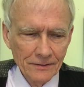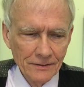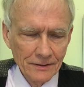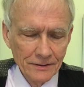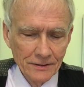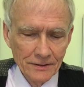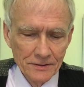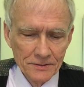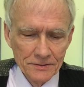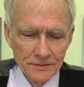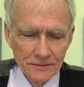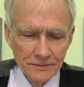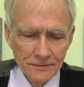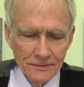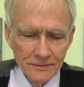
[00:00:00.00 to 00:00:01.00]
I
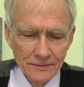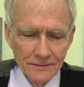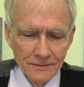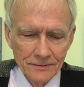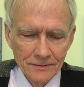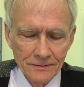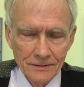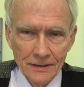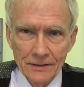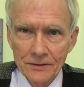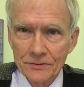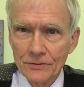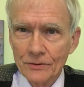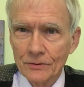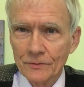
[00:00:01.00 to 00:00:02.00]
guess that
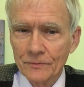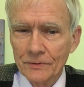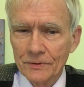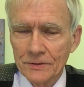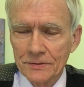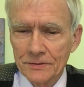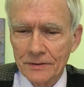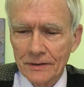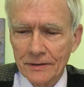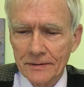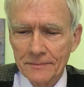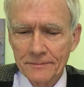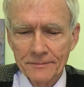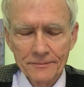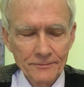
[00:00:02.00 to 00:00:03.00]
is all for this time.